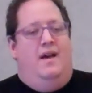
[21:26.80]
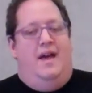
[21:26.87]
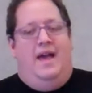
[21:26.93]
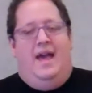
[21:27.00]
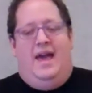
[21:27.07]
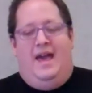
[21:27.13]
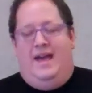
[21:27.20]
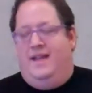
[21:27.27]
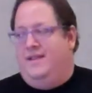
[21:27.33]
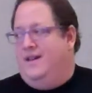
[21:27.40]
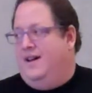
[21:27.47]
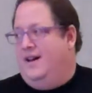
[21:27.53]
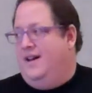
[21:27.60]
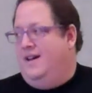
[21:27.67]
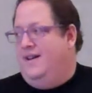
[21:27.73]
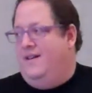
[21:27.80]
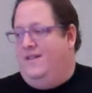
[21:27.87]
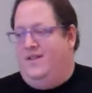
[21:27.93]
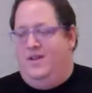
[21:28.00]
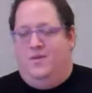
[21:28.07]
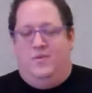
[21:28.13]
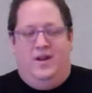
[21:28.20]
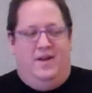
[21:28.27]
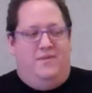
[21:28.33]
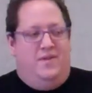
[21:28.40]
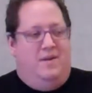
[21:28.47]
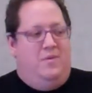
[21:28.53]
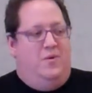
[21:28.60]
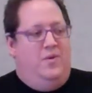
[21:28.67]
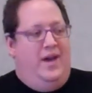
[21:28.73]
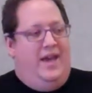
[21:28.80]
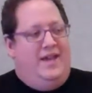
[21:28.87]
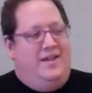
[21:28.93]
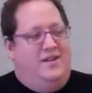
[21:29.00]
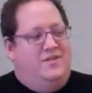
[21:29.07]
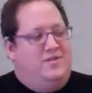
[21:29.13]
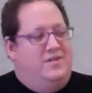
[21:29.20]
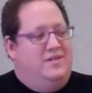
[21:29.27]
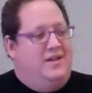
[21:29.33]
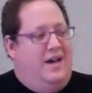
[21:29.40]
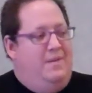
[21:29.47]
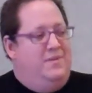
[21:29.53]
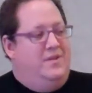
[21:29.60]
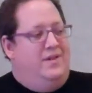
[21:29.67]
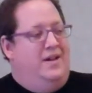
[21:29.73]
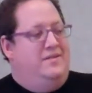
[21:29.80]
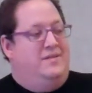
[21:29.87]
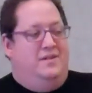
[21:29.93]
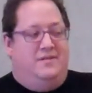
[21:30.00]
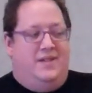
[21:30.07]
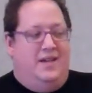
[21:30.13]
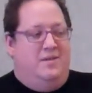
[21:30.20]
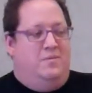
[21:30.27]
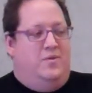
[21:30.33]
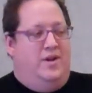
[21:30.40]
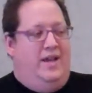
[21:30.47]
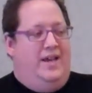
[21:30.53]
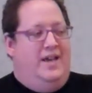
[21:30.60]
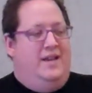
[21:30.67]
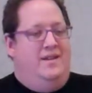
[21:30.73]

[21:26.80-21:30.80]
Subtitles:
And whenever I'm awake in a certain time zone, I still say good morning.